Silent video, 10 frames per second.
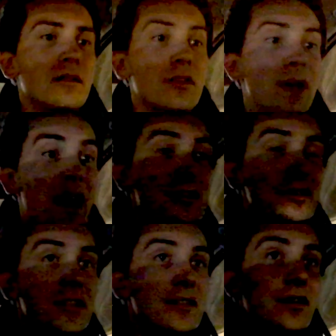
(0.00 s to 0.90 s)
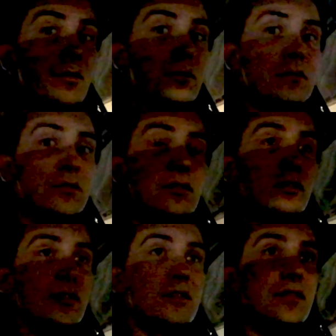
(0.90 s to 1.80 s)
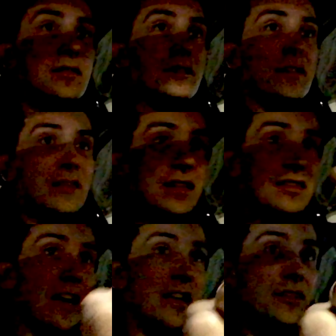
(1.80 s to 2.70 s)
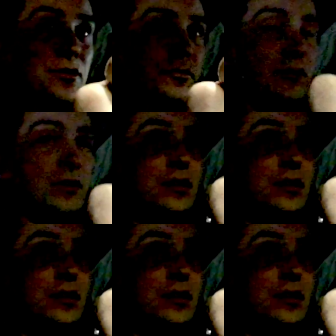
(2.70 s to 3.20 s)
Granted, though, the things I do